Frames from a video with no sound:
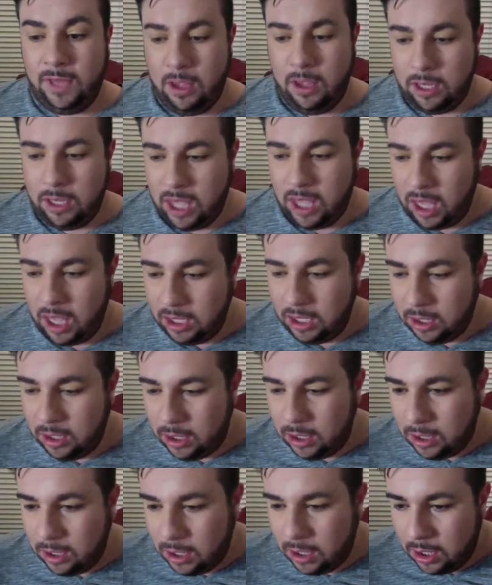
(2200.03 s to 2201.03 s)

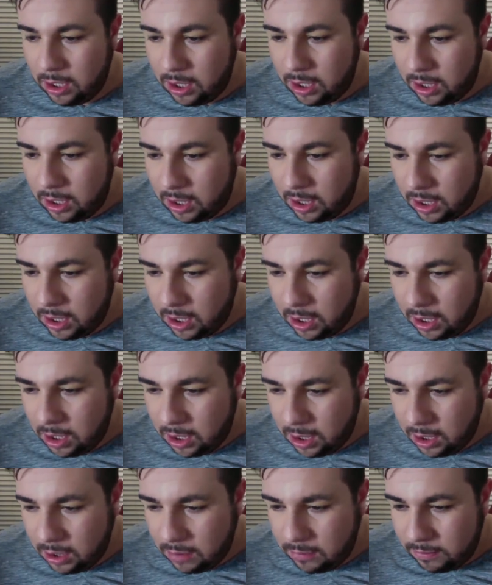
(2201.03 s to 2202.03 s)

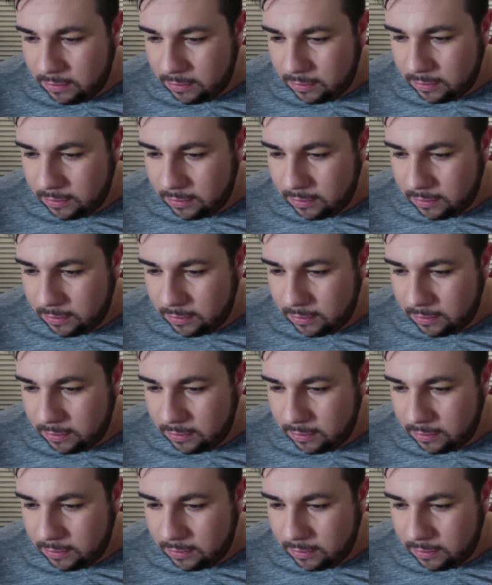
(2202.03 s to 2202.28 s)
Okay.